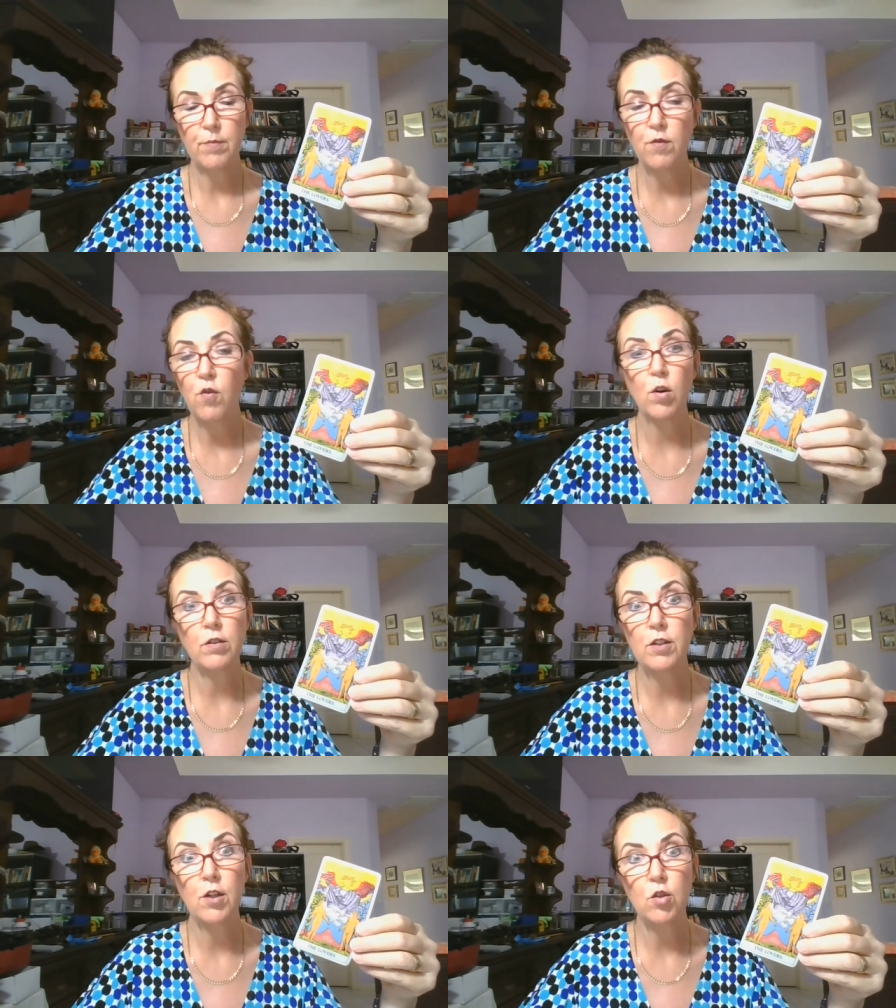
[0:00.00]
before
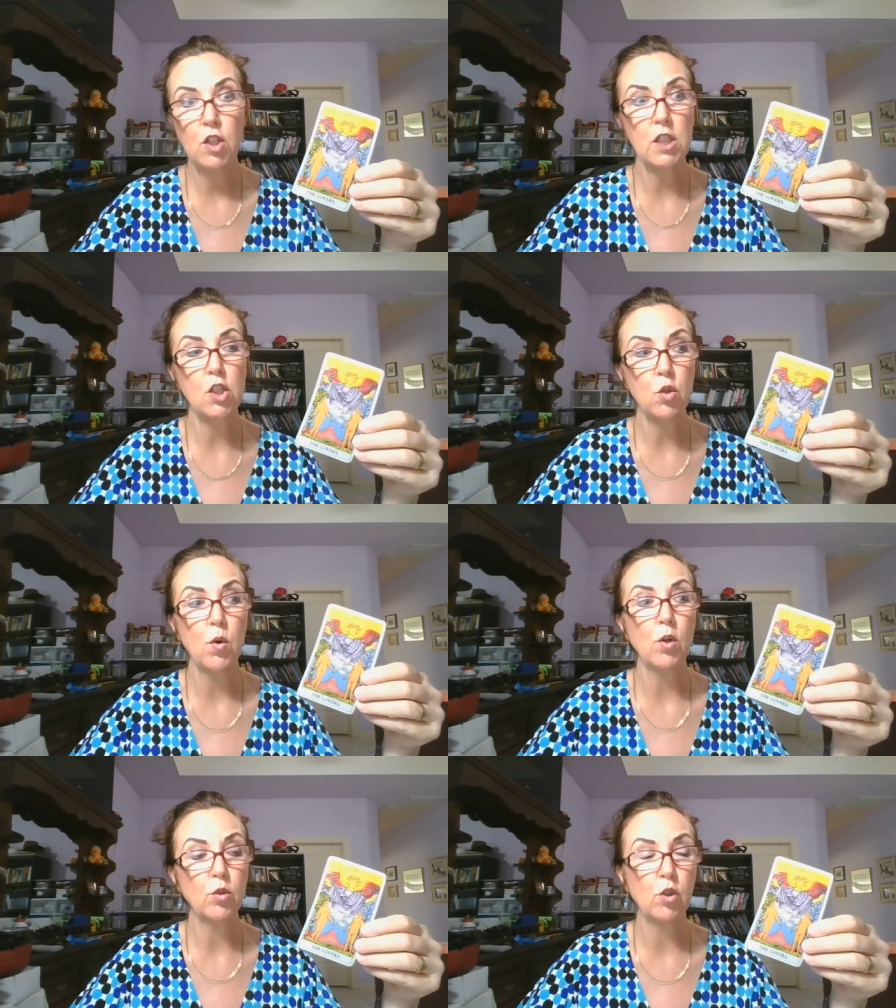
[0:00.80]
you know she gets too
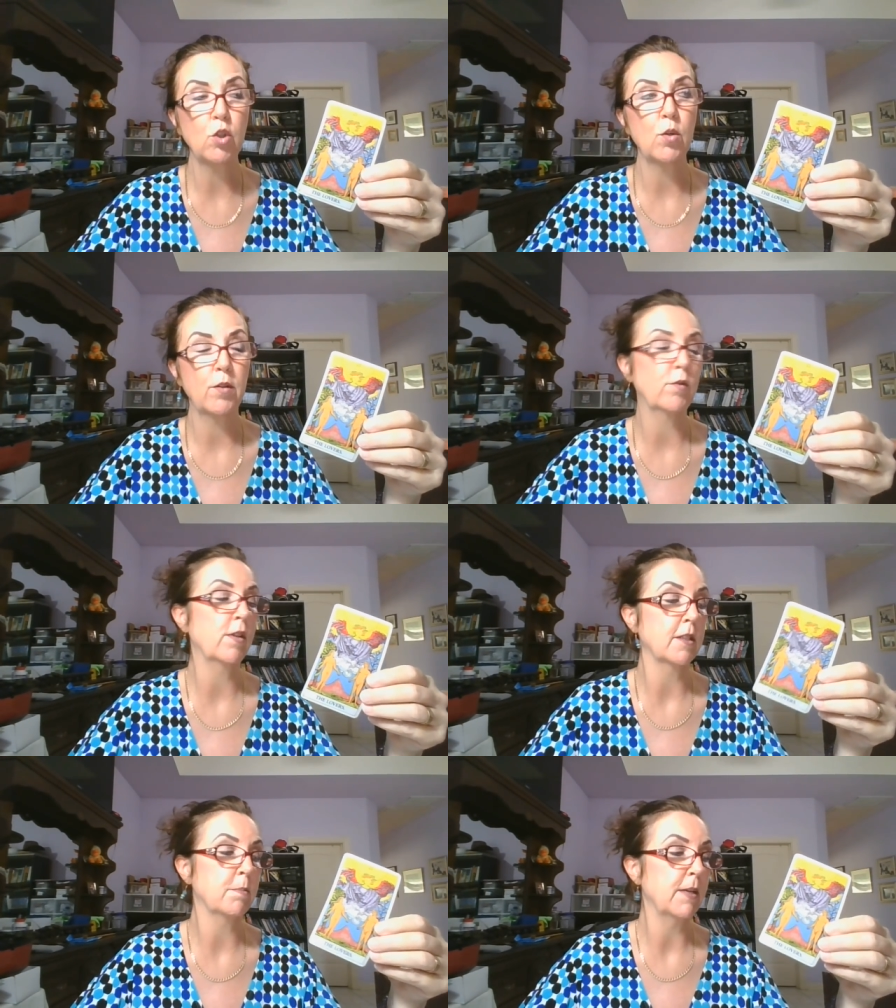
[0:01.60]
old to do other
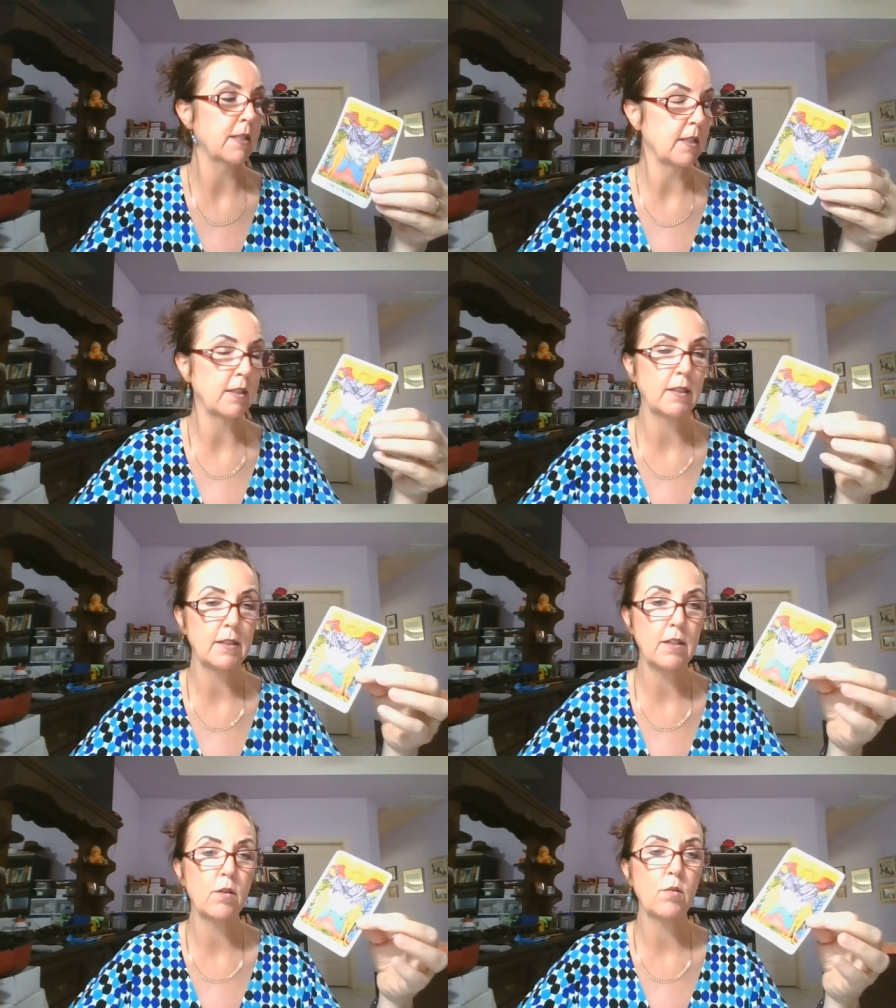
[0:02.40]
things basically
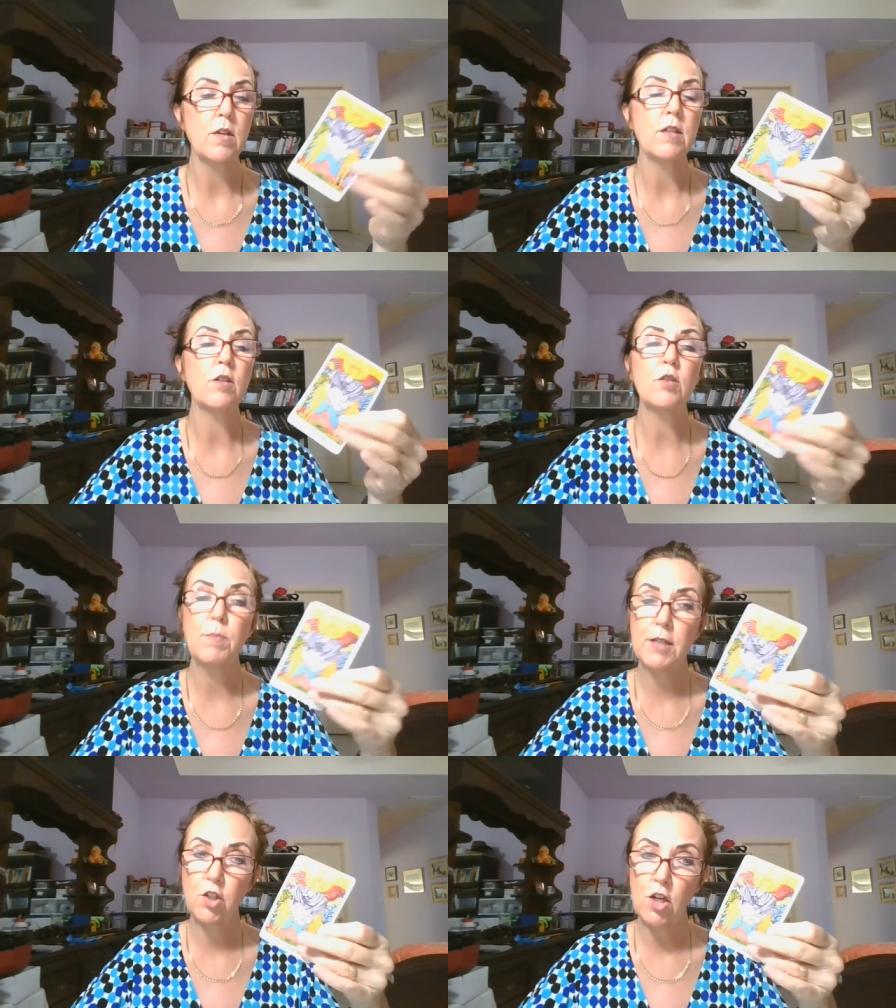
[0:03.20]
so there's
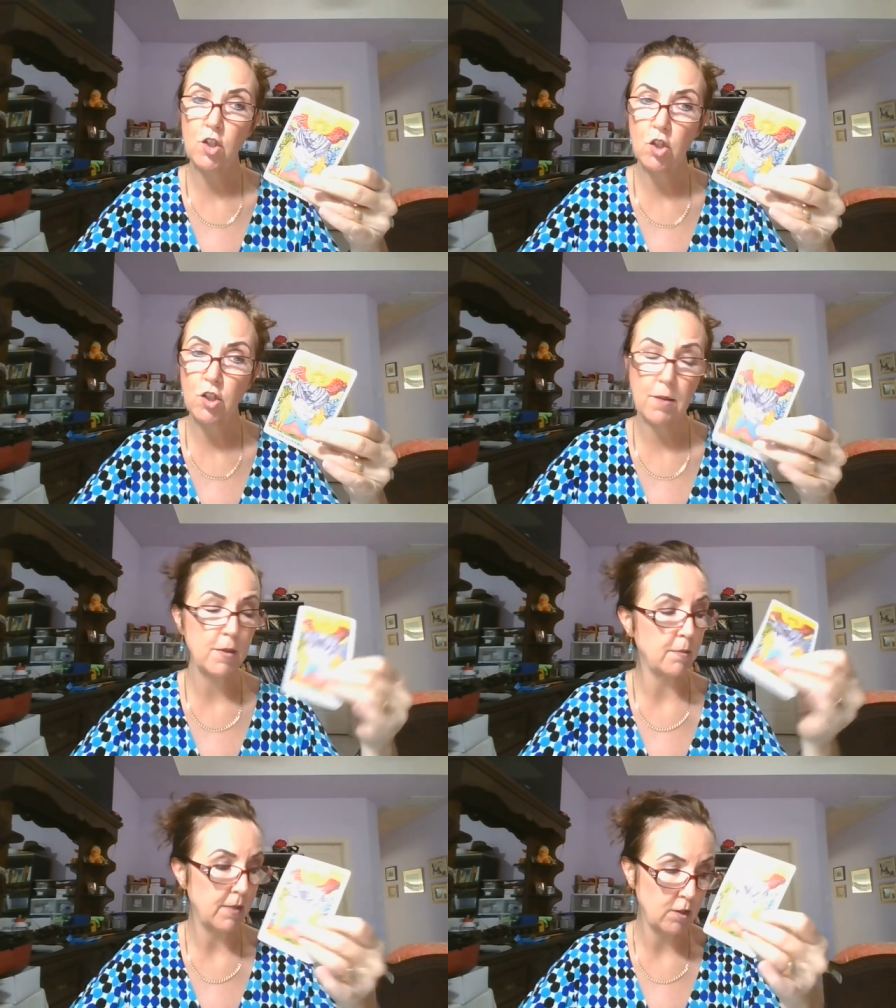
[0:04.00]
big changes coming
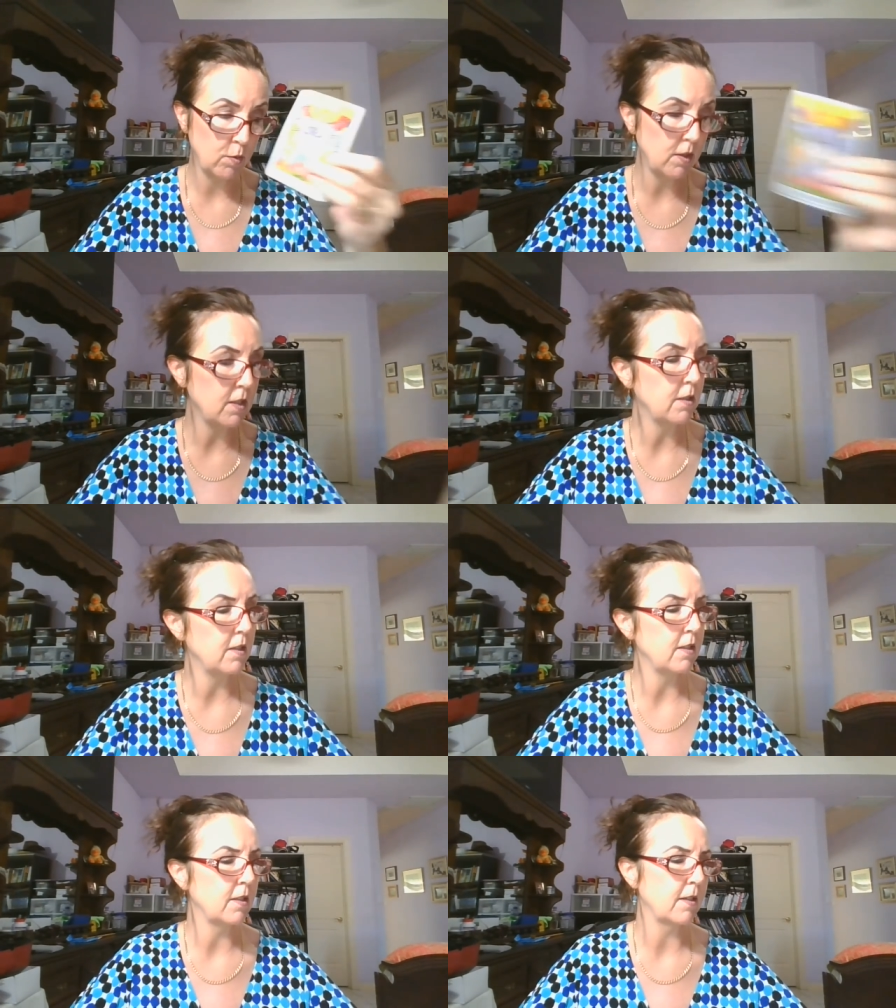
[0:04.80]
up that's what this
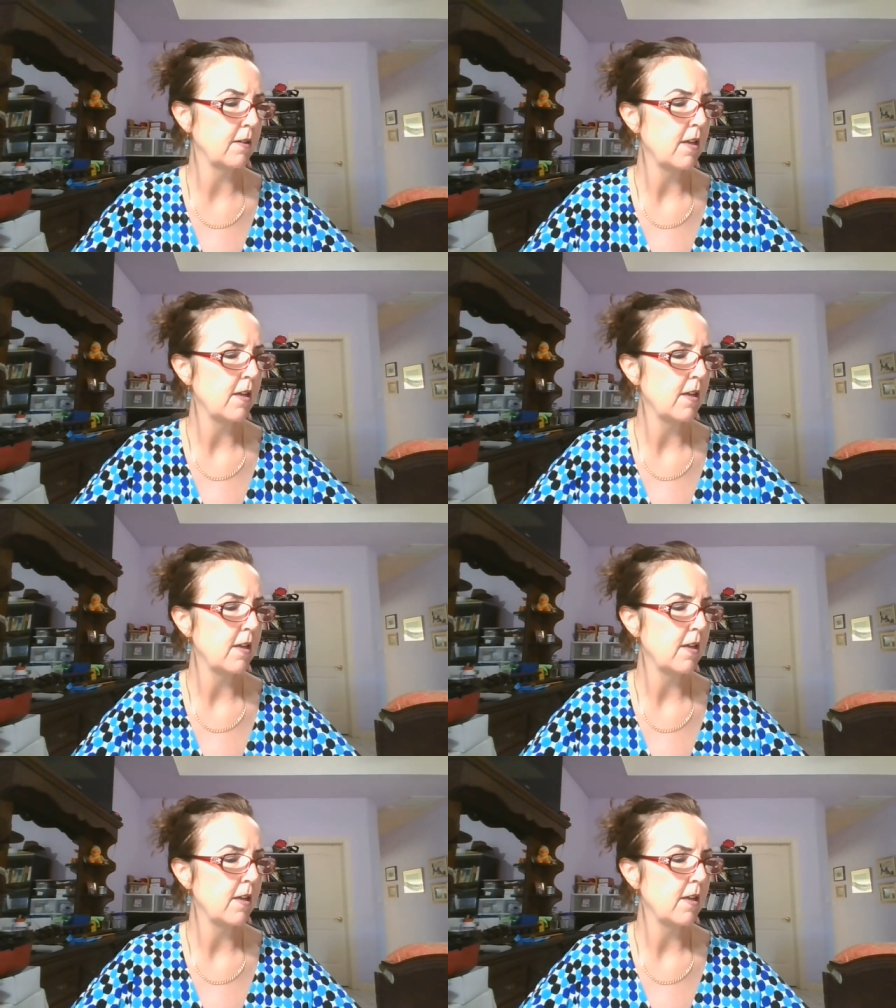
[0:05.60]
is